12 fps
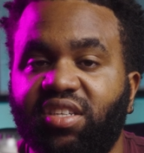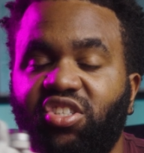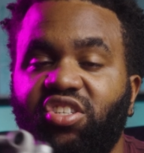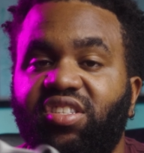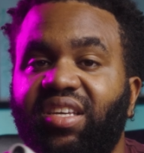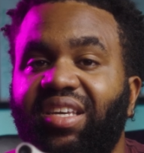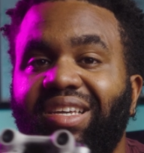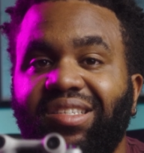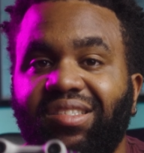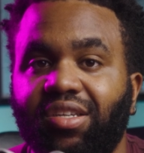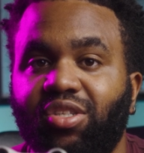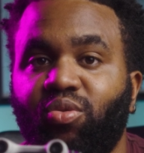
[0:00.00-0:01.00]
it's just the
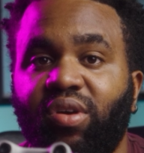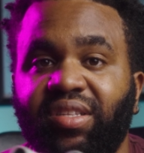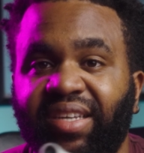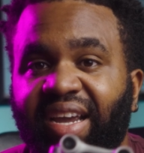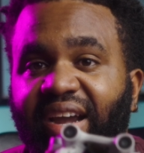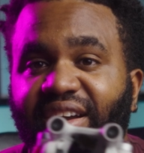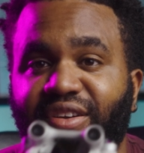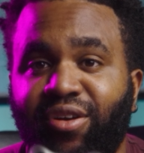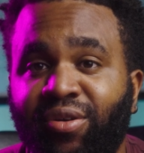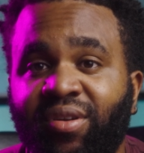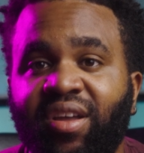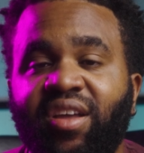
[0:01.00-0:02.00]
easiest one to carry
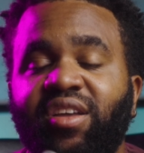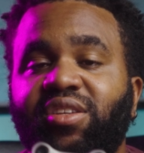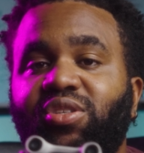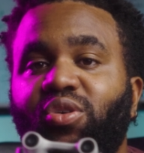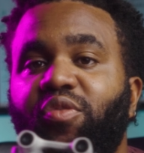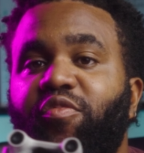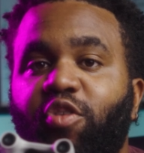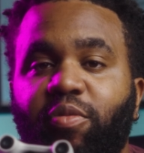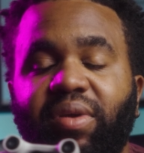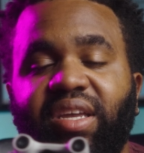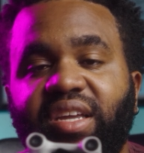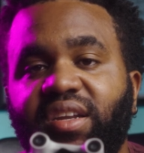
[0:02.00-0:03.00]
around. So for
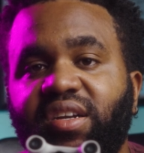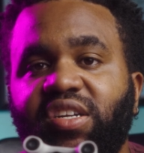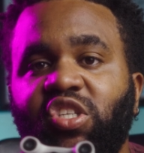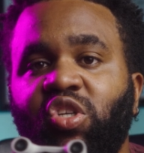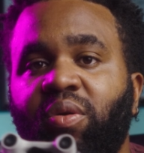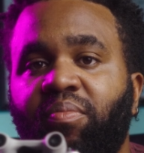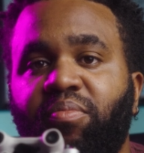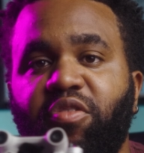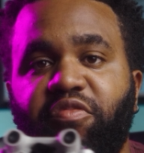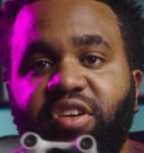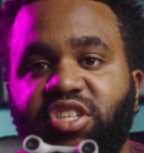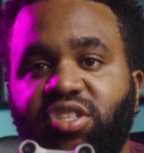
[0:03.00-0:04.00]
beginners,
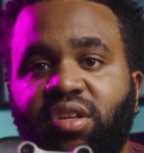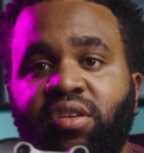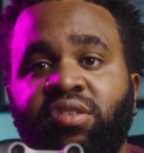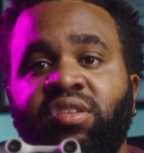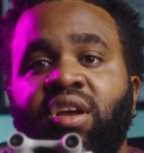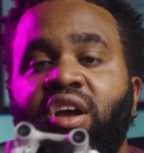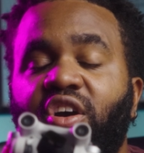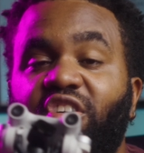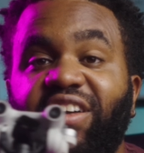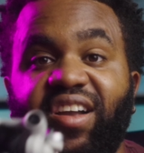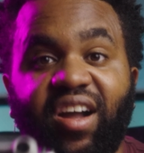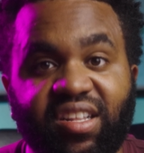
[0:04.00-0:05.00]
professionals,
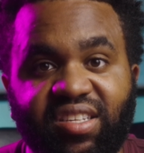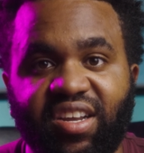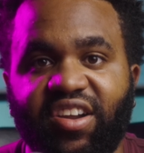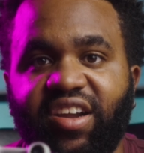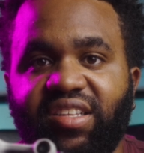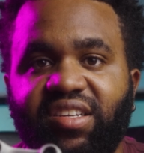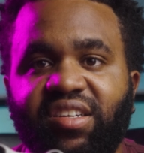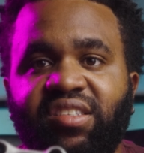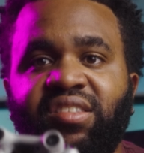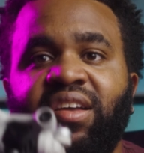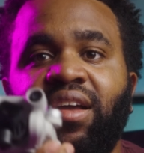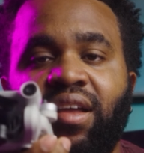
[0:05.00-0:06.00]
or content
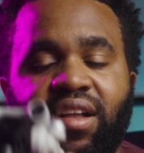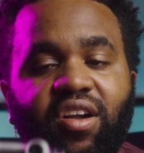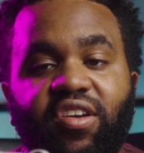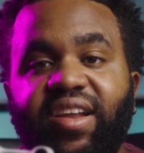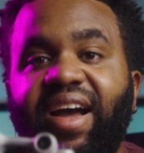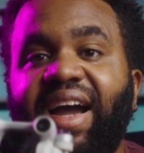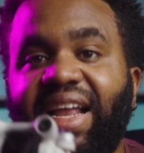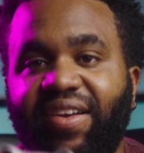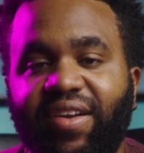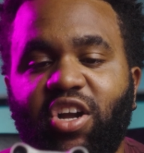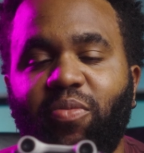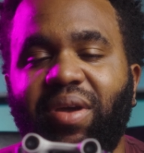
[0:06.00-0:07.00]
creators, I'm gonna highly
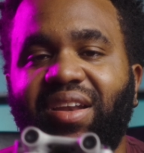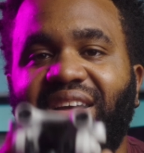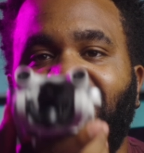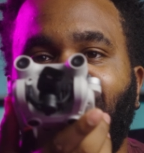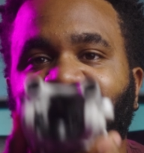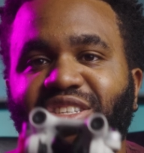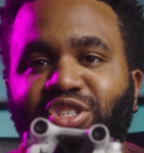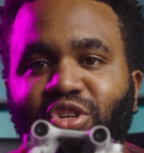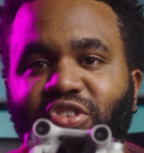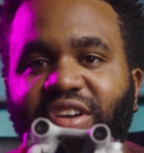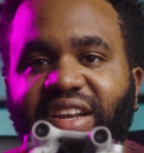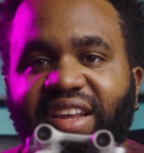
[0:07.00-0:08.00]
recommend this
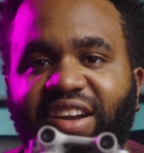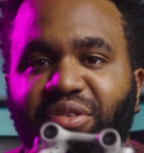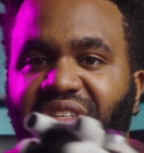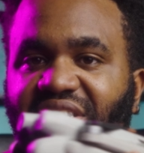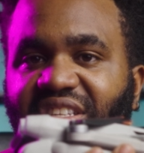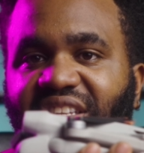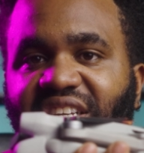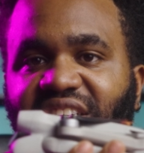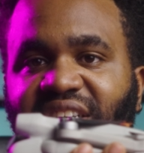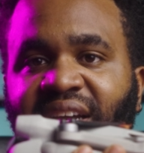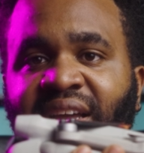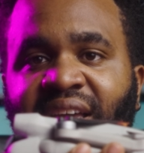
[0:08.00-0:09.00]
drone right here, which is the
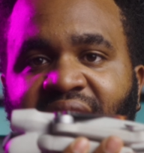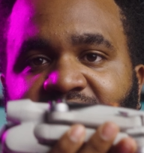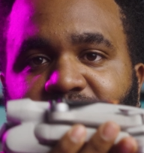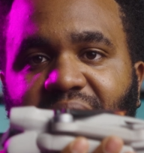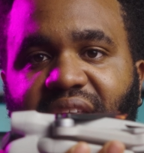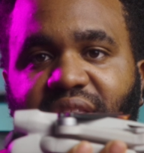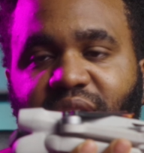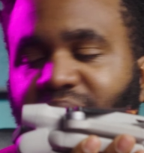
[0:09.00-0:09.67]
DJI Mini 3